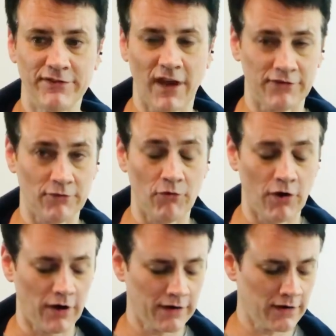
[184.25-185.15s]
doesn't
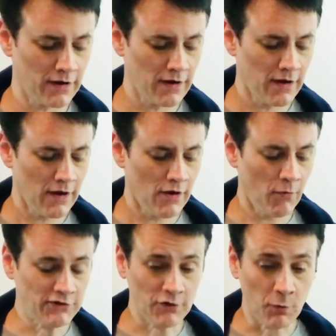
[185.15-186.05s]
work.
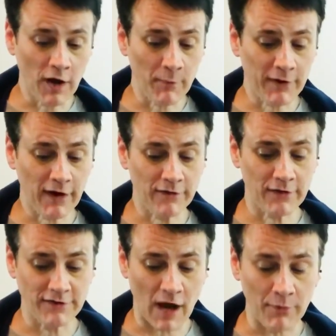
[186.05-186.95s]
Which is weird because
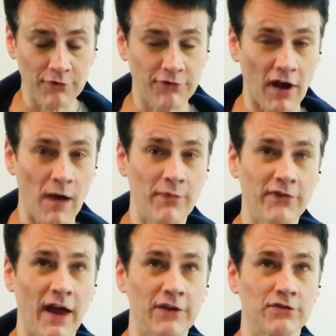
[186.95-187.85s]
the double stop
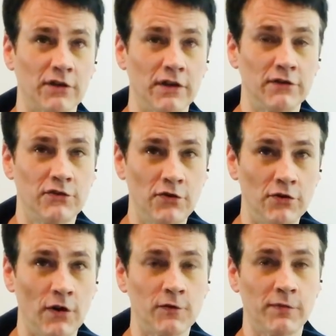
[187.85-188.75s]
is actually two
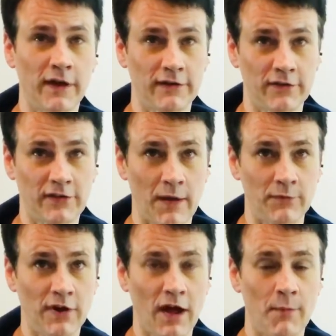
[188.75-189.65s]
notes played at the same
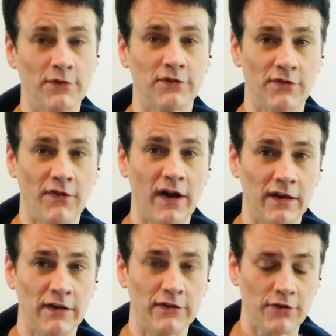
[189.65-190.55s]
time, which is a
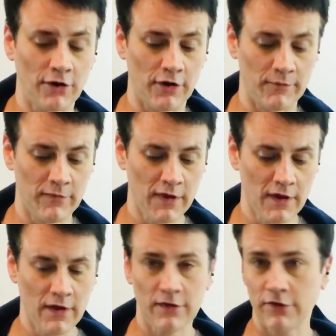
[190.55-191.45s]
violin term.
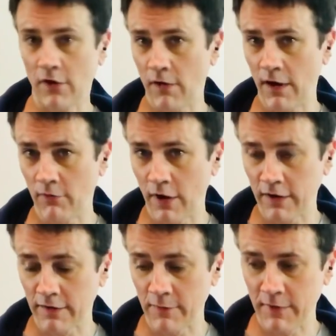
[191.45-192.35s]
So
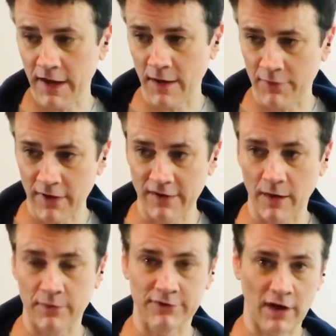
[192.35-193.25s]
ironically, we can't play a
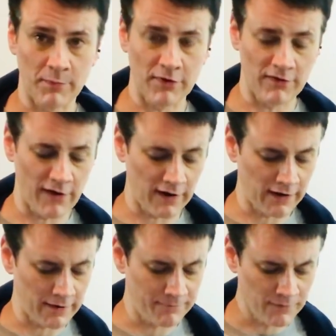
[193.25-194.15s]
double stop with a violin.